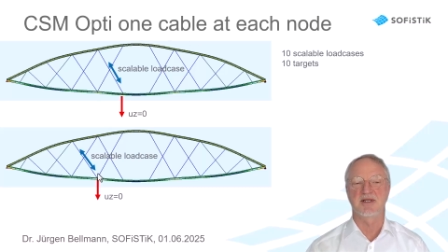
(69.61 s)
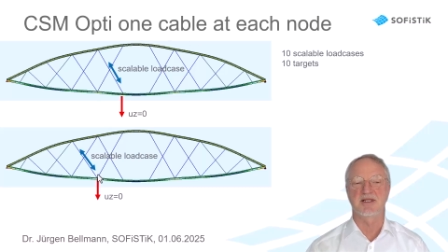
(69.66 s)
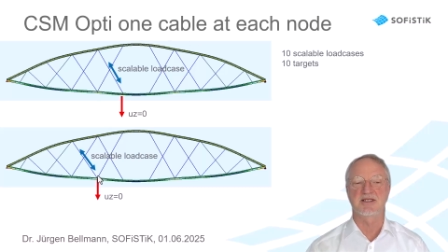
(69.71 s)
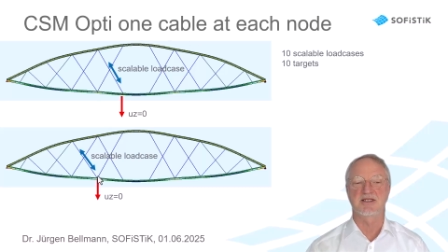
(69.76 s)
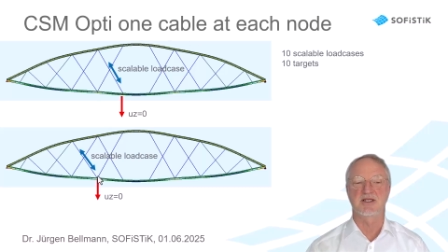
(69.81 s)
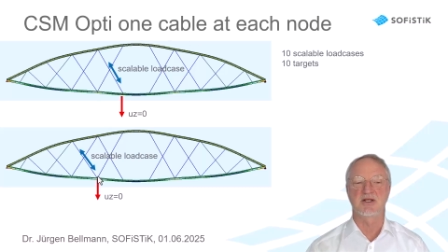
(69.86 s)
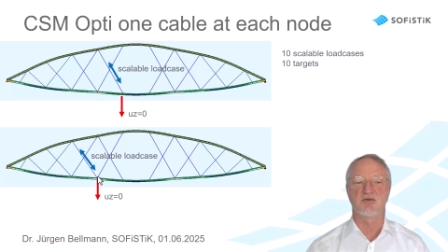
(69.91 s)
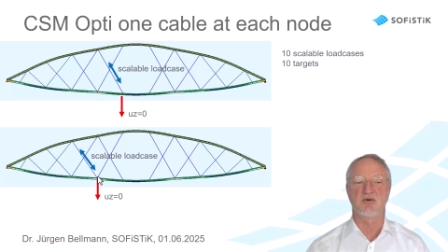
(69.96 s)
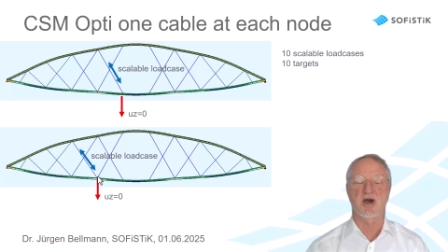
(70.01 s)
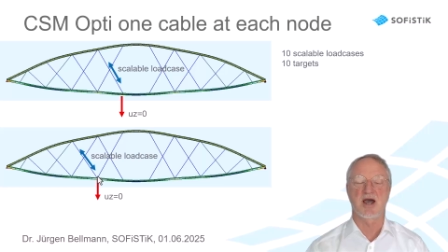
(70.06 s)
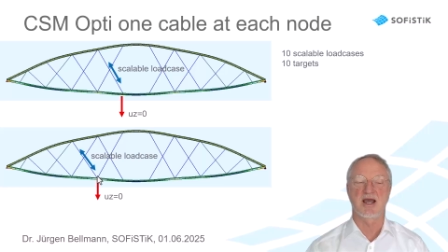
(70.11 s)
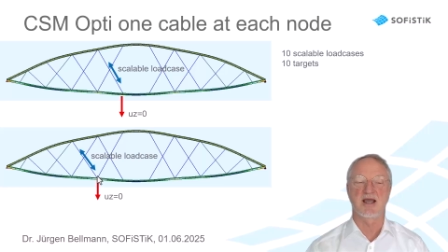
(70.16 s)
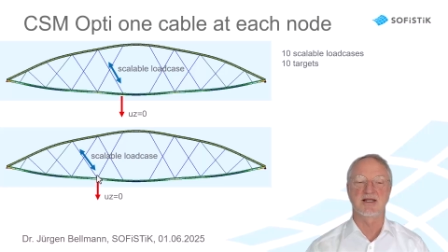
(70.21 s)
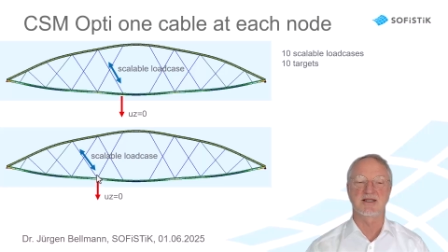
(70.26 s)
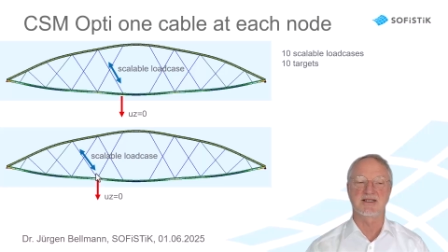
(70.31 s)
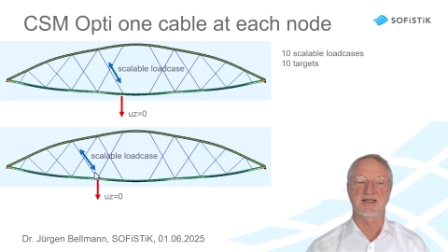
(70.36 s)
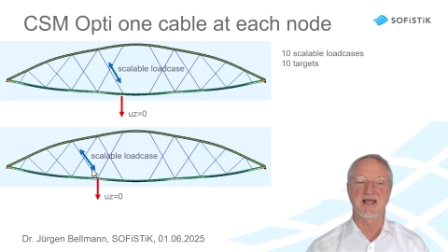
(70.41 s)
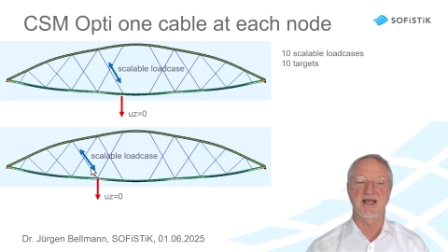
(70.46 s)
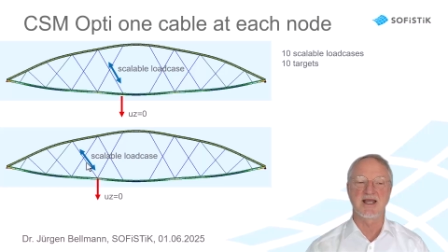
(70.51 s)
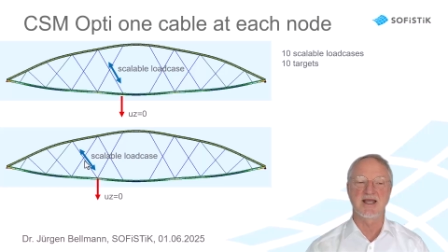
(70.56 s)
so I
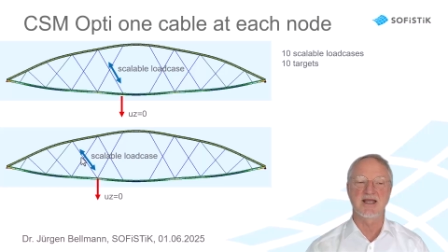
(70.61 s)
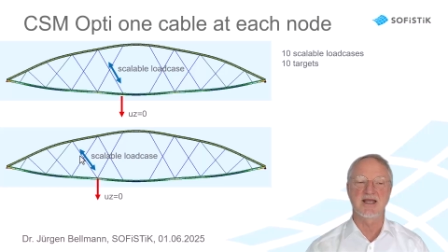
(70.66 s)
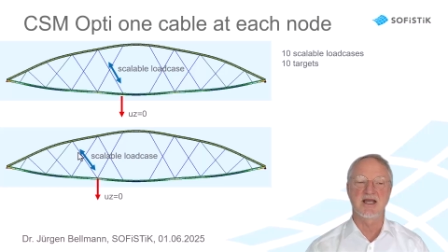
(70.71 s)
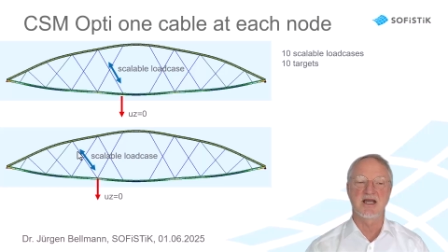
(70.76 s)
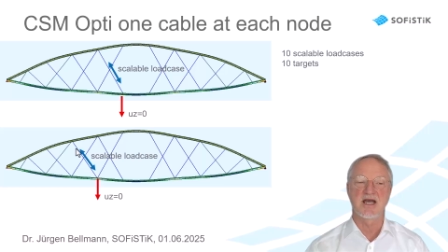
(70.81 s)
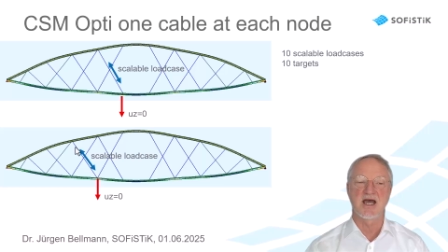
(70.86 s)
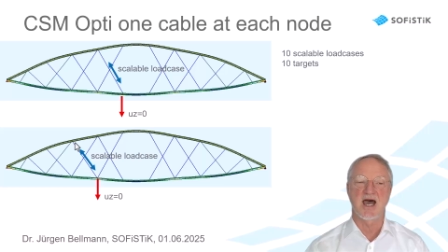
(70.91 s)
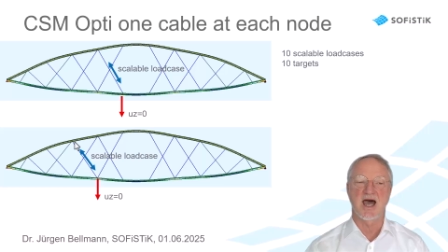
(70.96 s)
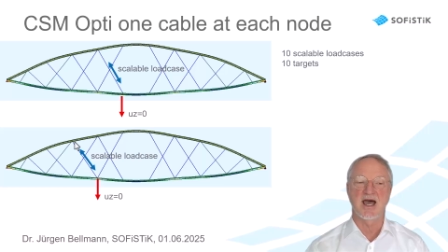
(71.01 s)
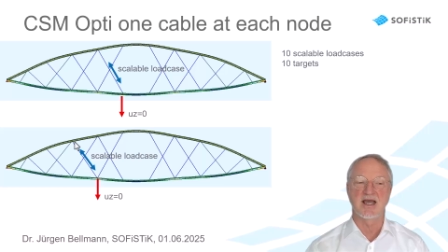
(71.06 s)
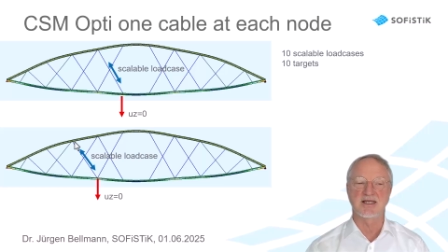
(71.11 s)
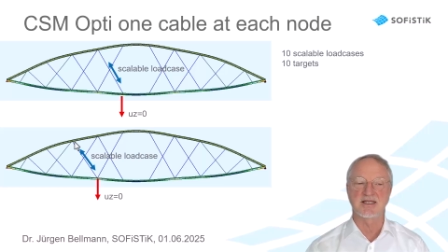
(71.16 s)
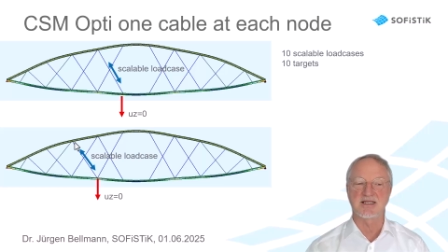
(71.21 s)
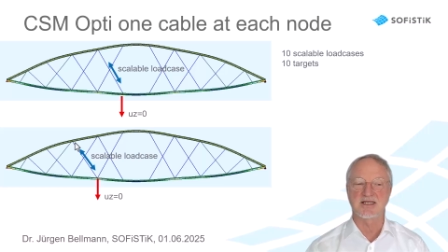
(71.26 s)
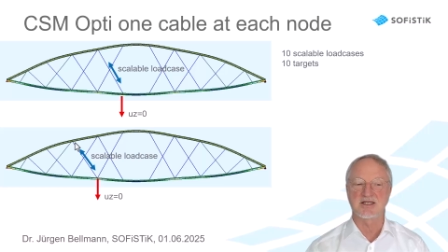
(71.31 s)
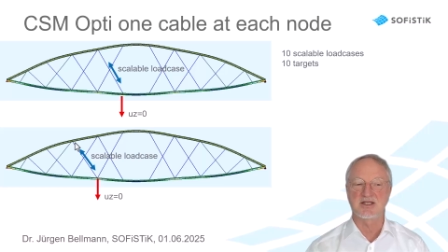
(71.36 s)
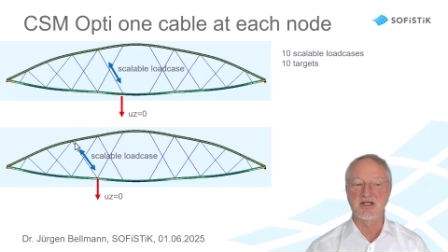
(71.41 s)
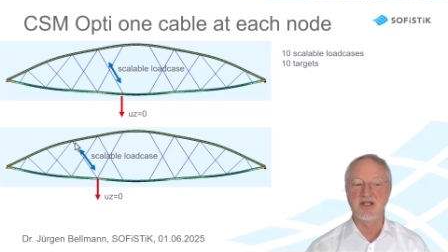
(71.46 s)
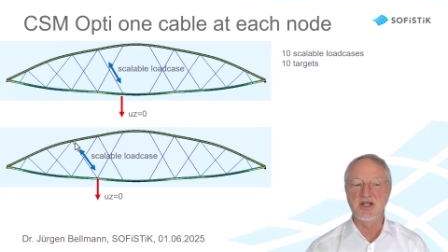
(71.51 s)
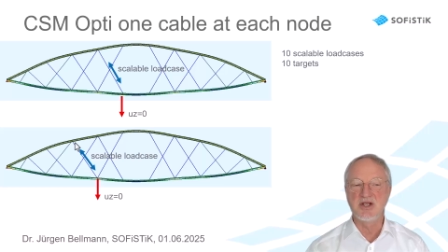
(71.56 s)
say I
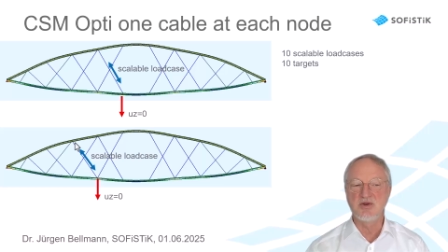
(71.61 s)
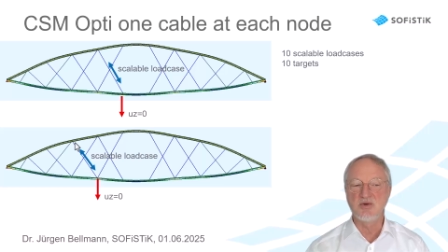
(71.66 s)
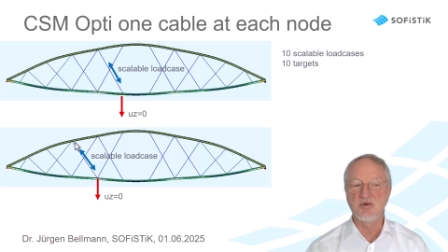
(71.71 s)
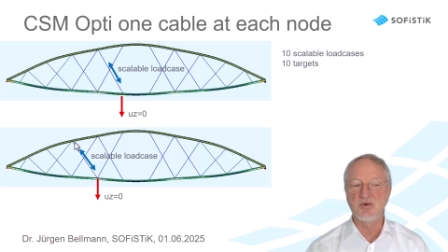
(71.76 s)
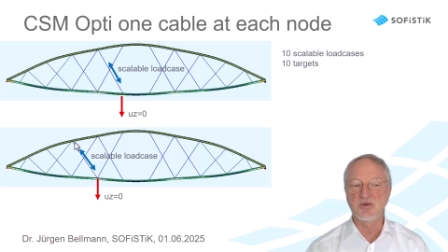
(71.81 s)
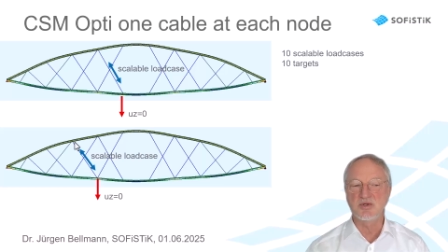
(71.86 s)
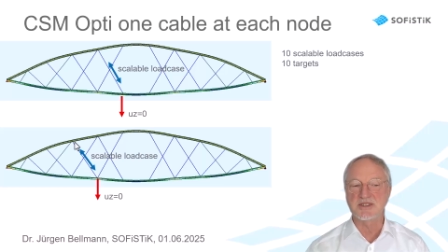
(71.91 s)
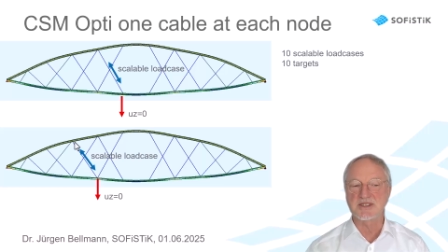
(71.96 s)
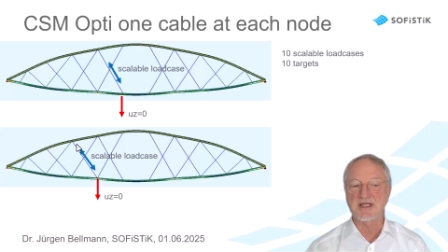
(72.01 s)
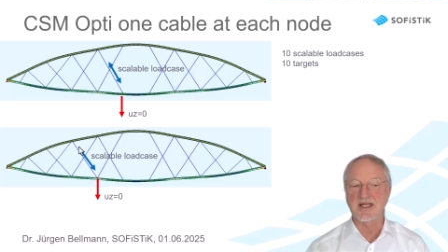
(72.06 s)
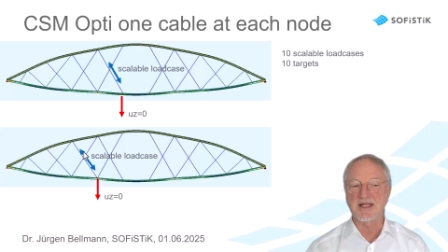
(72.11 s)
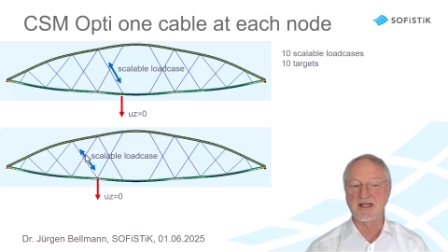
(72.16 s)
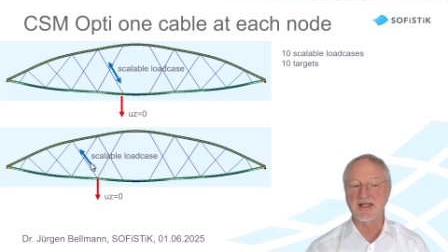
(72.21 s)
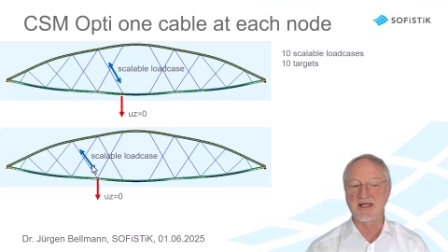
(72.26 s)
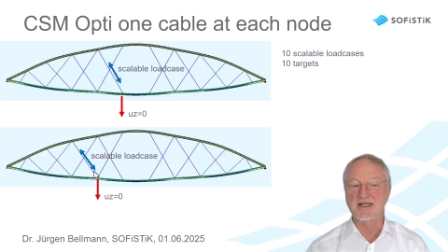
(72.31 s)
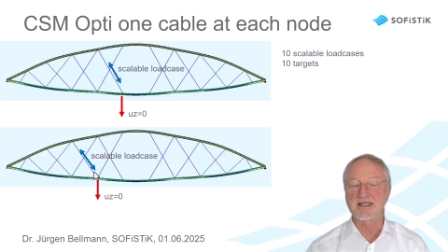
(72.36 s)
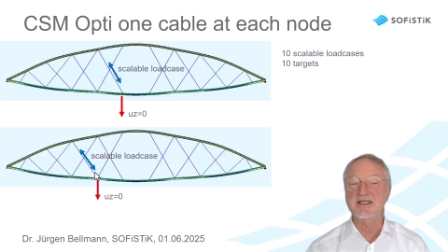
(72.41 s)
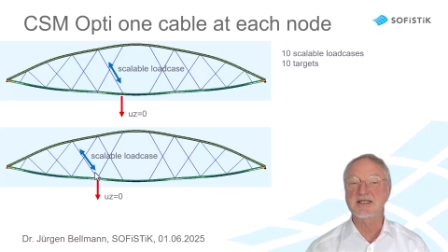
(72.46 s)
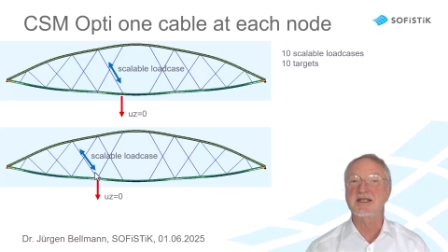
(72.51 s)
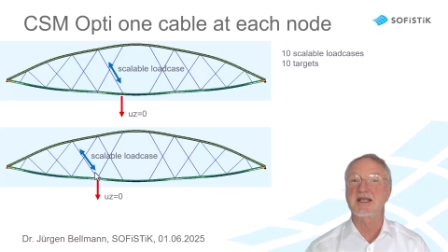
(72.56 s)
use
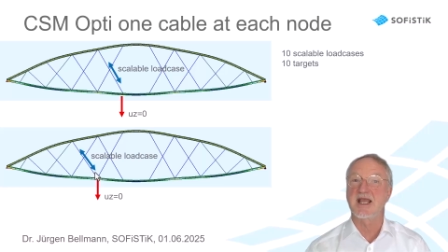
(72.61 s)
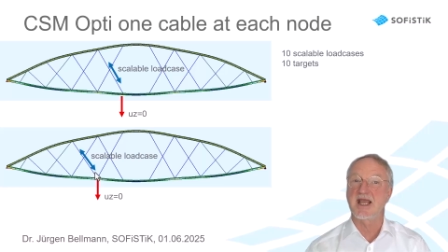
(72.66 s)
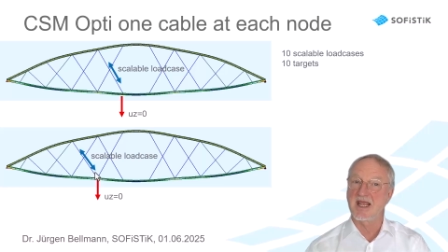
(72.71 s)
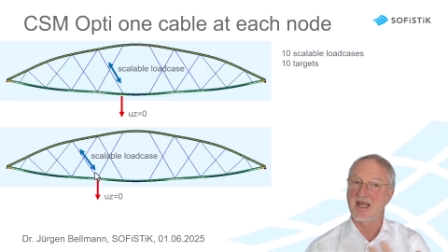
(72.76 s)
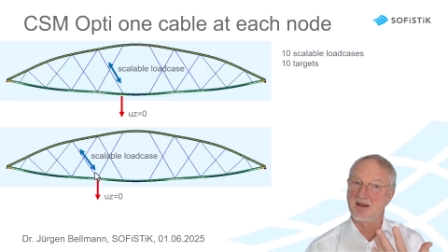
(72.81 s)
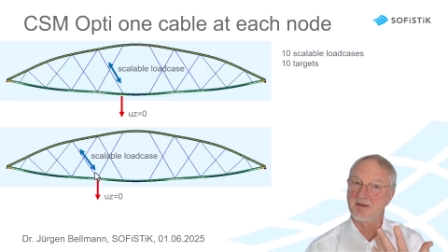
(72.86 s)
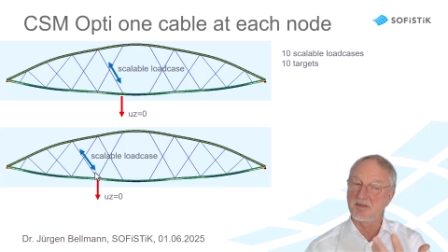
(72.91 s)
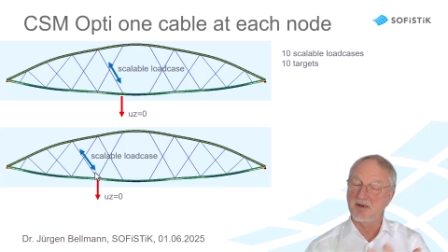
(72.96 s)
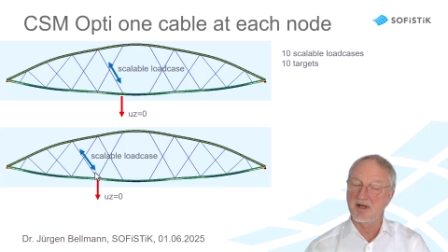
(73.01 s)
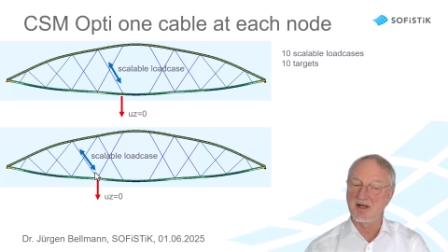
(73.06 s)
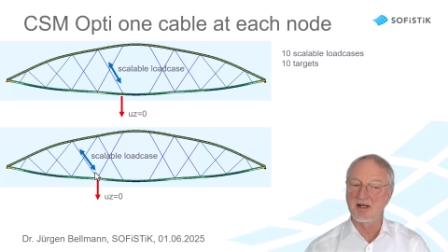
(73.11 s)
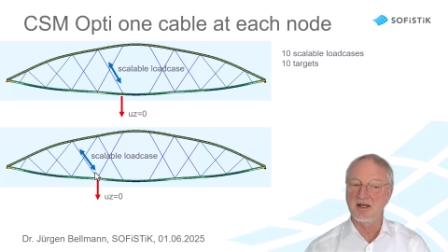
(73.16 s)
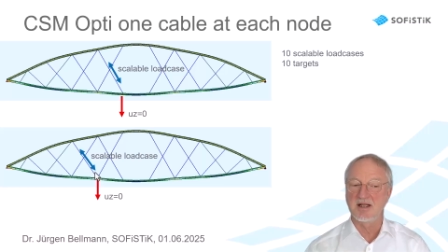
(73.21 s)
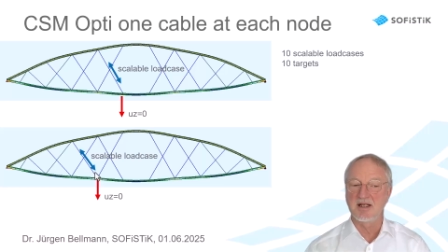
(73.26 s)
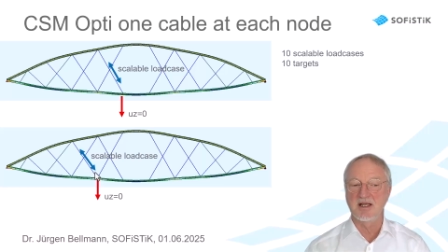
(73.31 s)
this cable